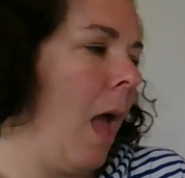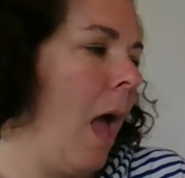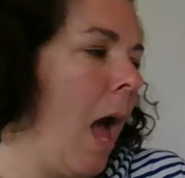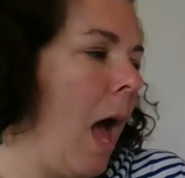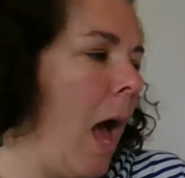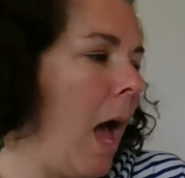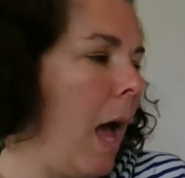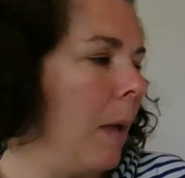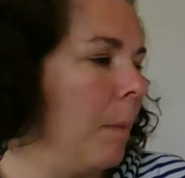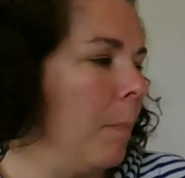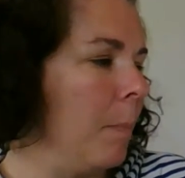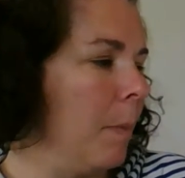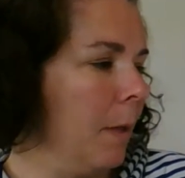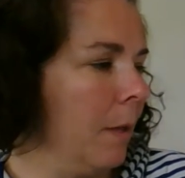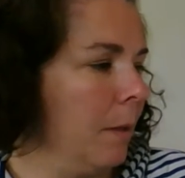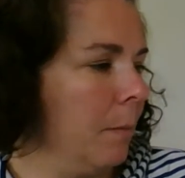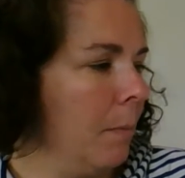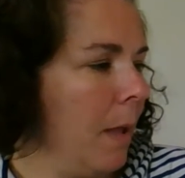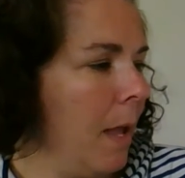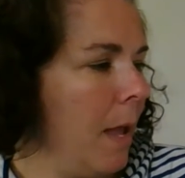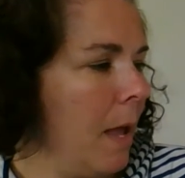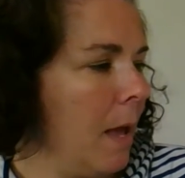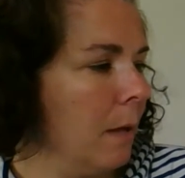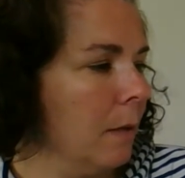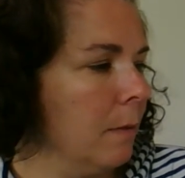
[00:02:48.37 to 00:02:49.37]
"I build
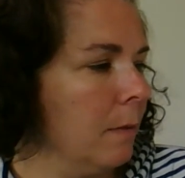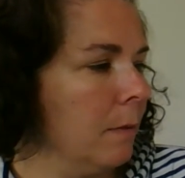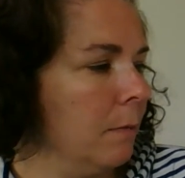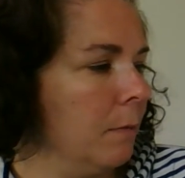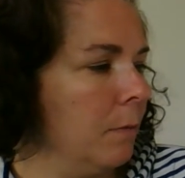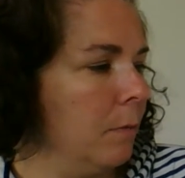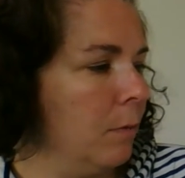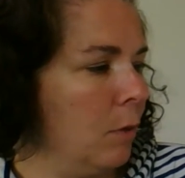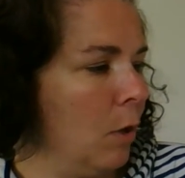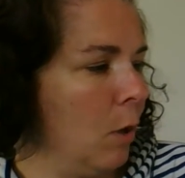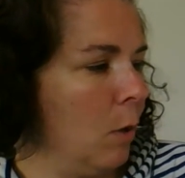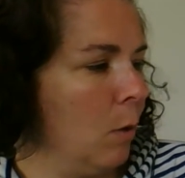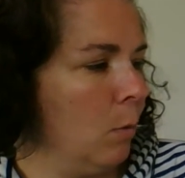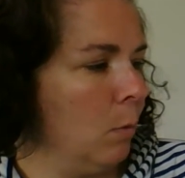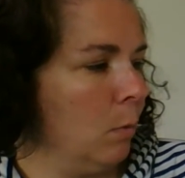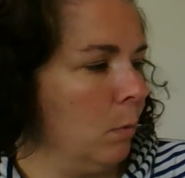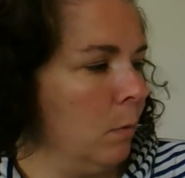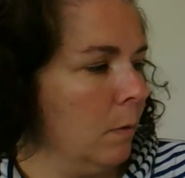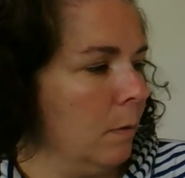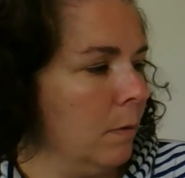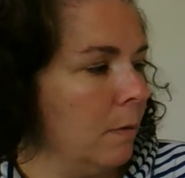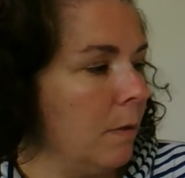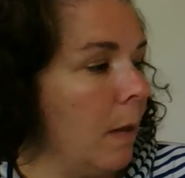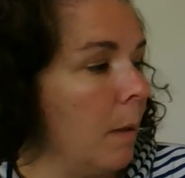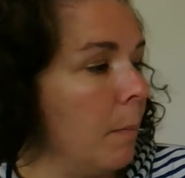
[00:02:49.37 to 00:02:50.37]
my house of
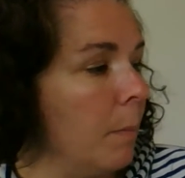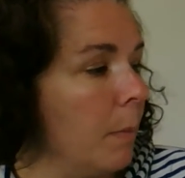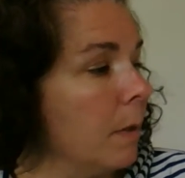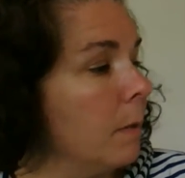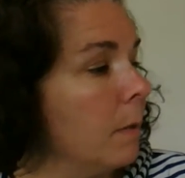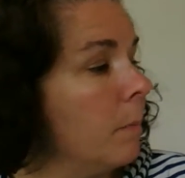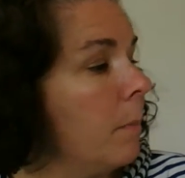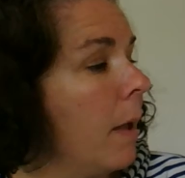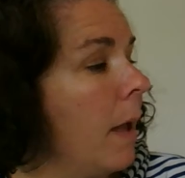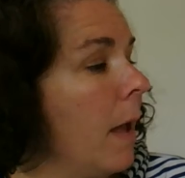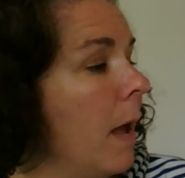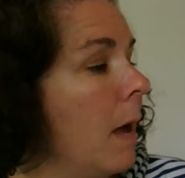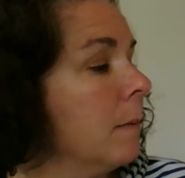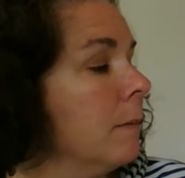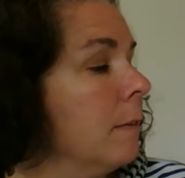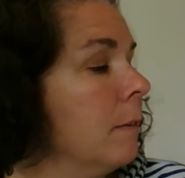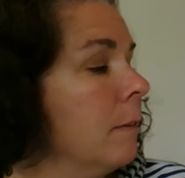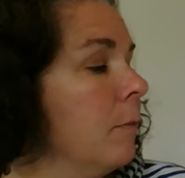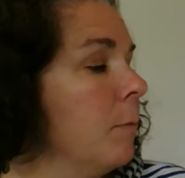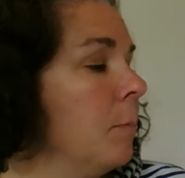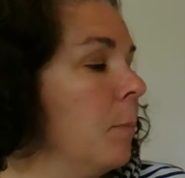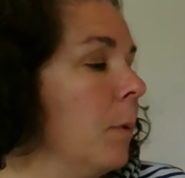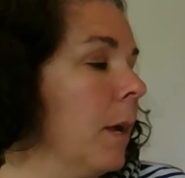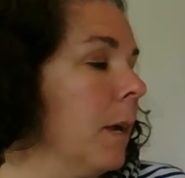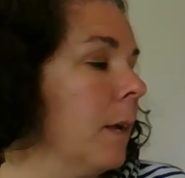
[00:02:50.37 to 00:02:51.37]
stones, I build my house
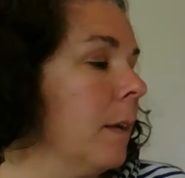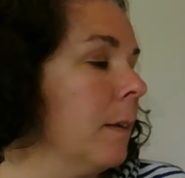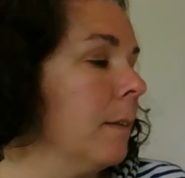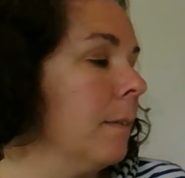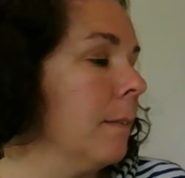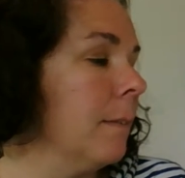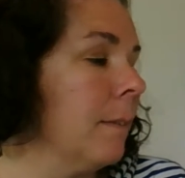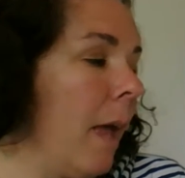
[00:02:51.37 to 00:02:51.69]
of bricks.